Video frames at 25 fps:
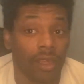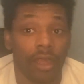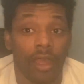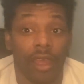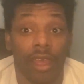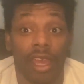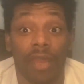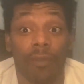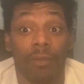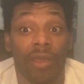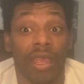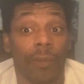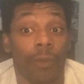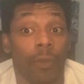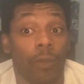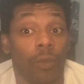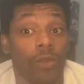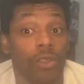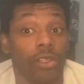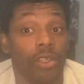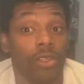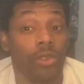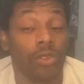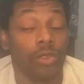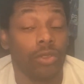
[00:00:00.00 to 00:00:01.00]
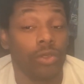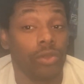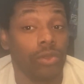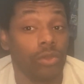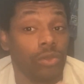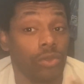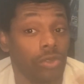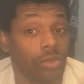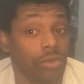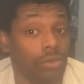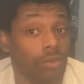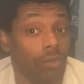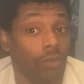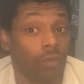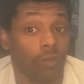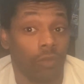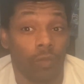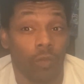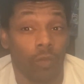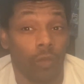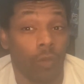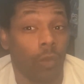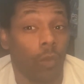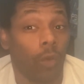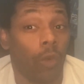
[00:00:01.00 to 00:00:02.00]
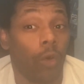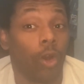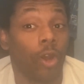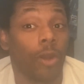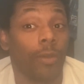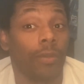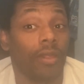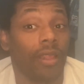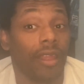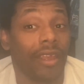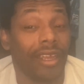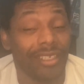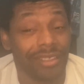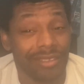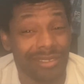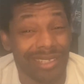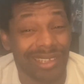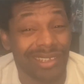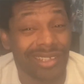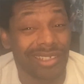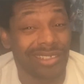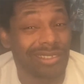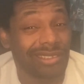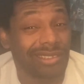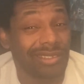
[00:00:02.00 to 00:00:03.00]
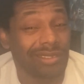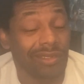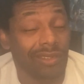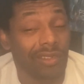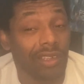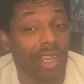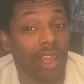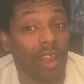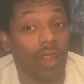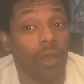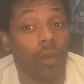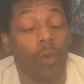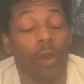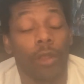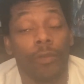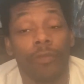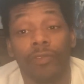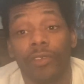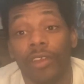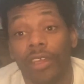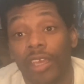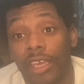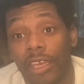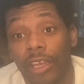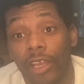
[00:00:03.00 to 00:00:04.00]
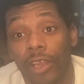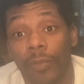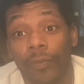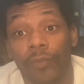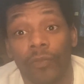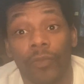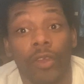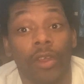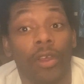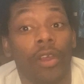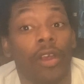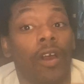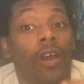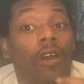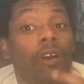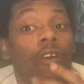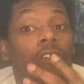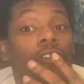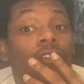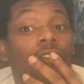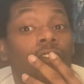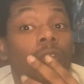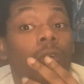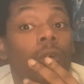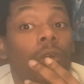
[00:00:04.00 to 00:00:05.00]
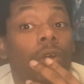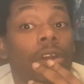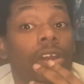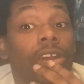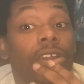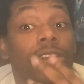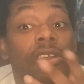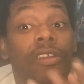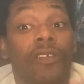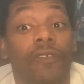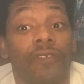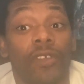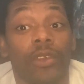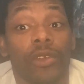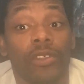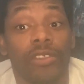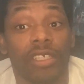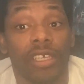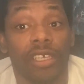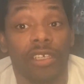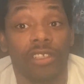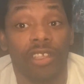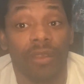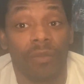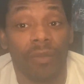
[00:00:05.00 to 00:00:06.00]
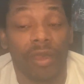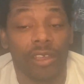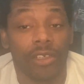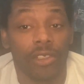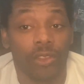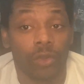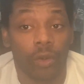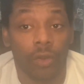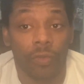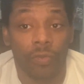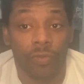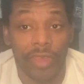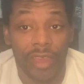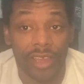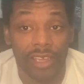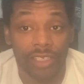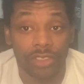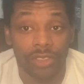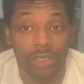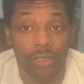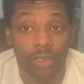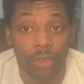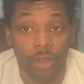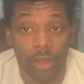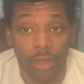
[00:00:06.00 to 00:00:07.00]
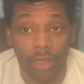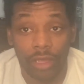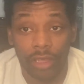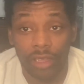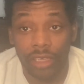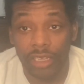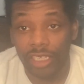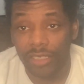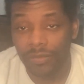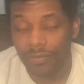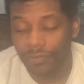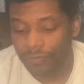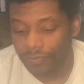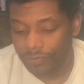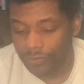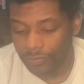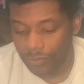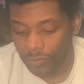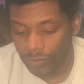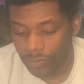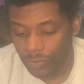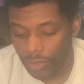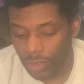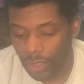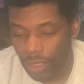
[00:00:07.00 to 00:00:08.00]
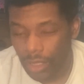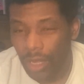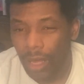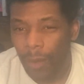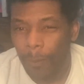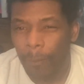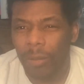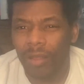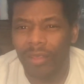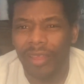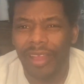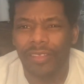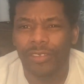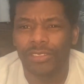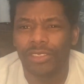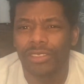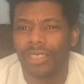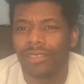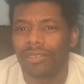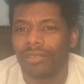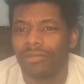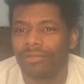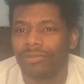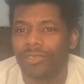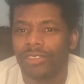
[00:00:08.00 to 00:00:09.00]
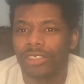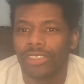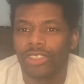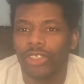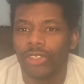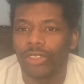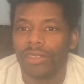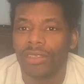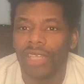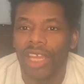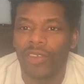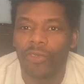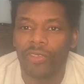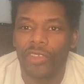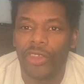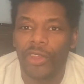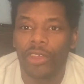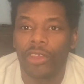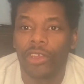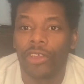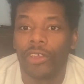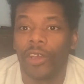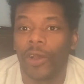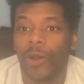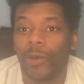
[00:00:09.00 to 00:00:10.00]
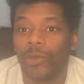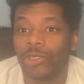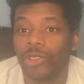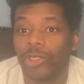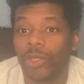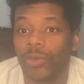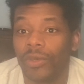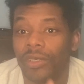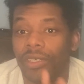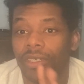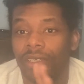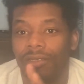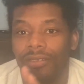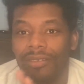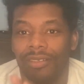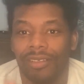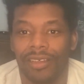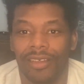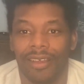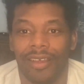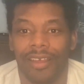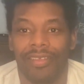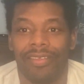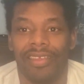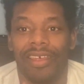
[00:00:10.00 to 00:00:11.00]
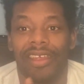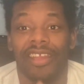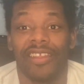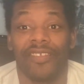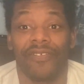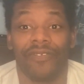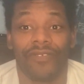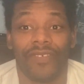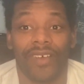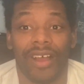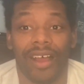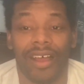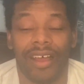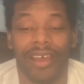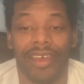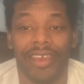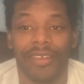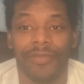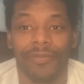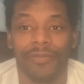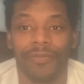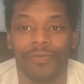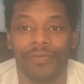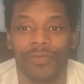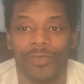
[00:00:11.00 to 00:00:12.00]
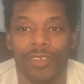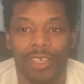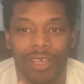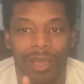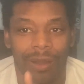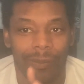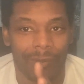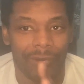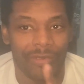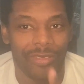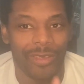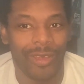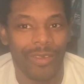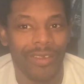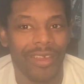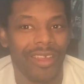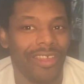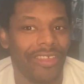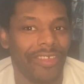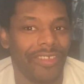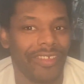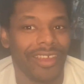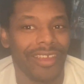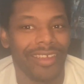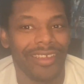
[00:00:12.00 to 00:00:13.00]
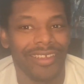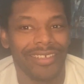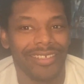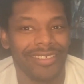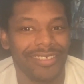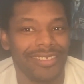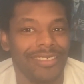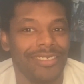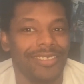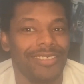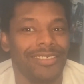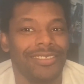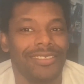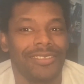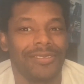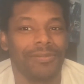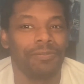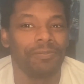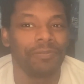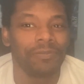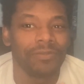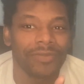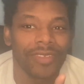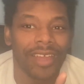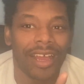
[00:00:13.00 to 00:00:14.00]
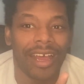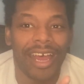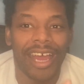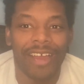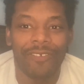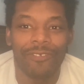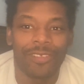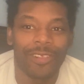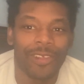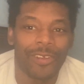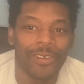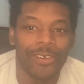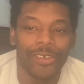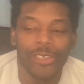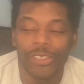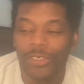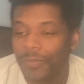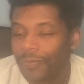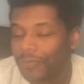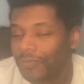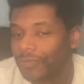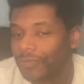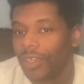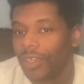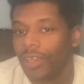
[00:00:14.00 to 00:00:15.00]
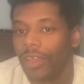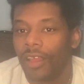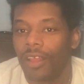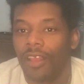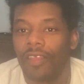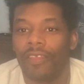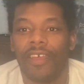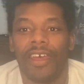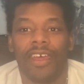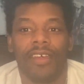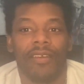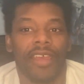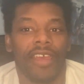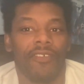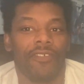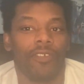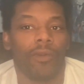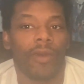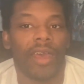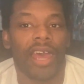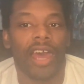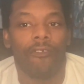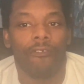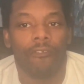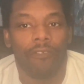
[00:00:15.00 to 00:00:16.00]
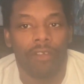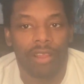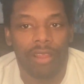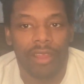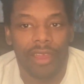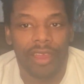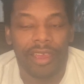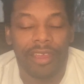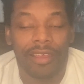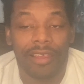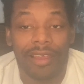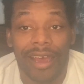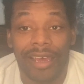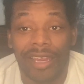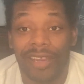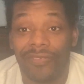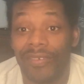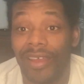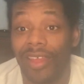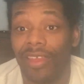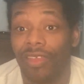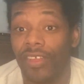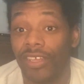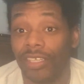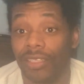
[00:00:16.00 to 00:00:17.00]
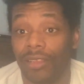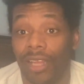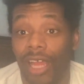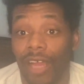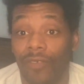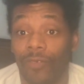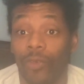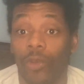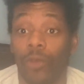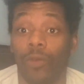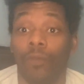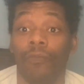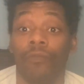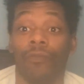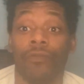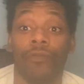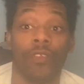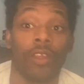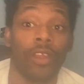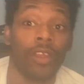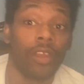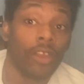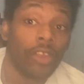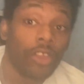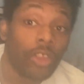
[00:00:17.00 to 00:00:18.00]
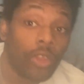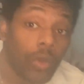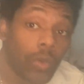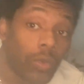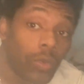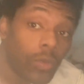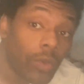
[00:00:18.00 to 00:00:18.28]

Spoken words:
and people use warm lights like this yellow one here for diffusing, to making sure things look good. But there's a certain level that you can go to it that it's fine. But the only thing is, I've learned that if you have a light kind of at this level, you